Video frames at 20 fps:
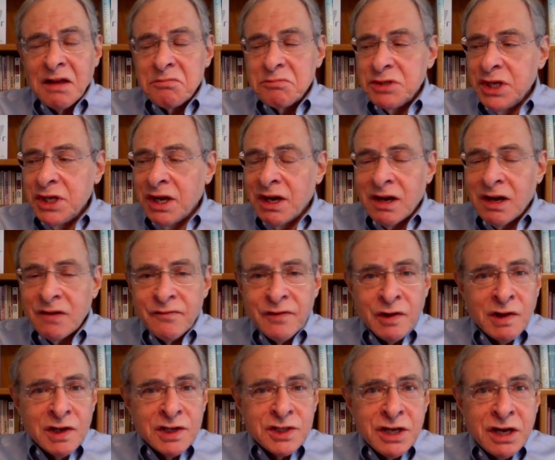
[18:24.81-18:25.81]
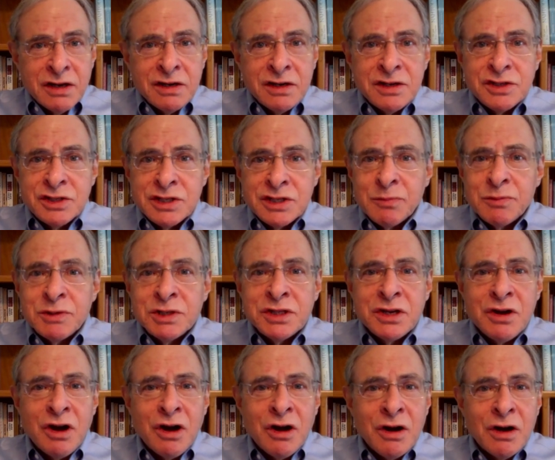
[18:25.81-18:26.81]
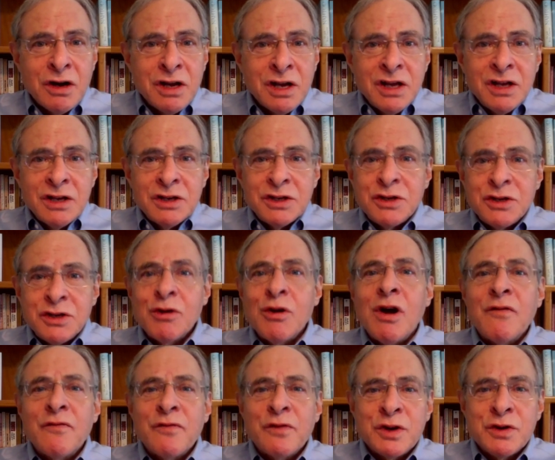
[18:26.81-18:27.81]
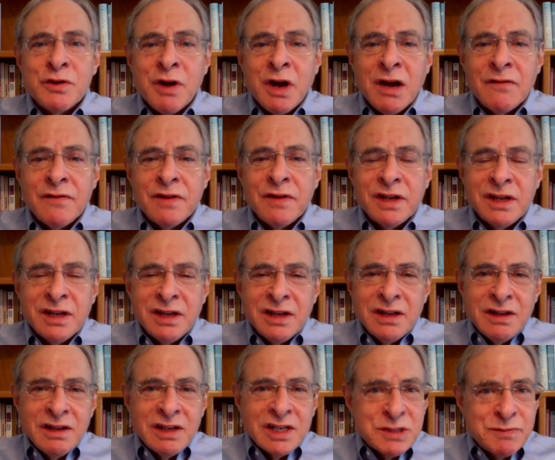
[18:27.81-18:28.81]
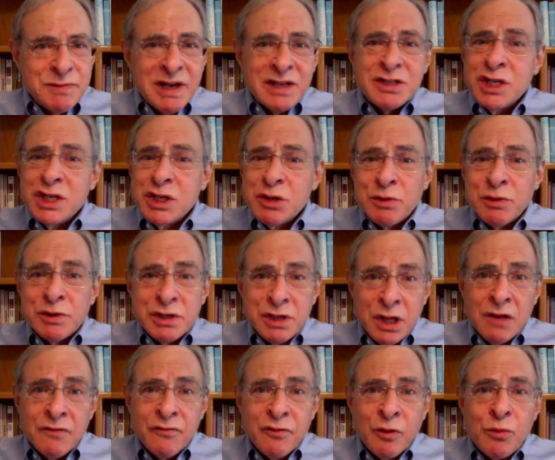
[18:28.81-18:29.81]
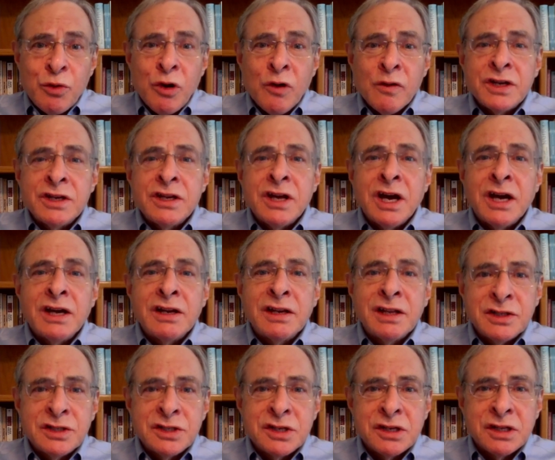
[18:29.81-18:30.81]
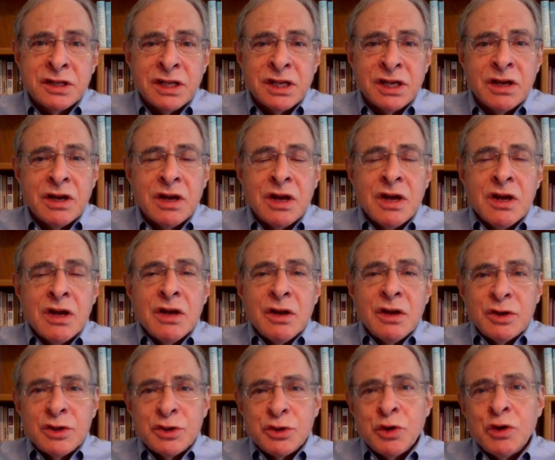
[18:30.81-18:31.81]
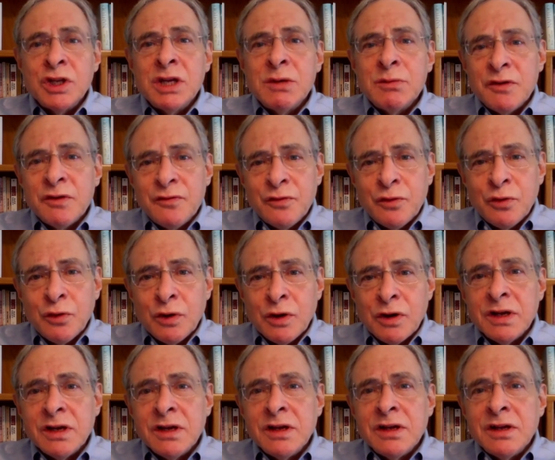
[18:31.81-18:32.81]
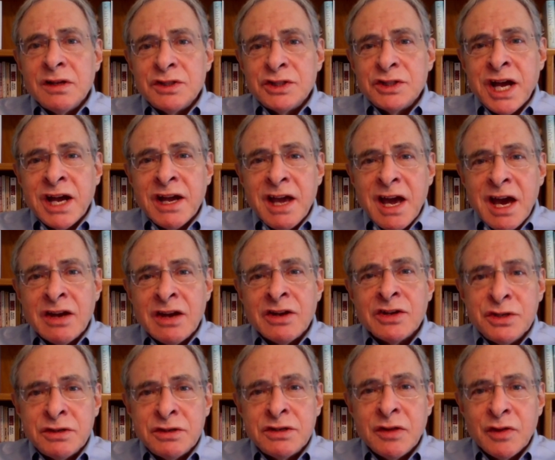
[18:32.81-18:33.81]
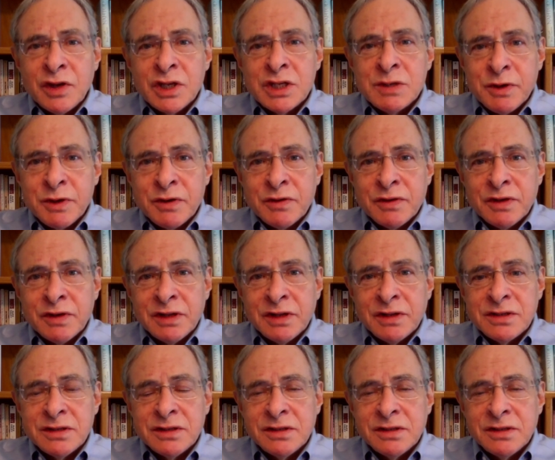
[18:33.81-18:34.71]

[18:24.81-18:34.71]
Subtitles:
She got very excited, jumped in the car, took off for a drive, smashed into a telephone pole, and died instantly, shortly before Jack had his near-death experience.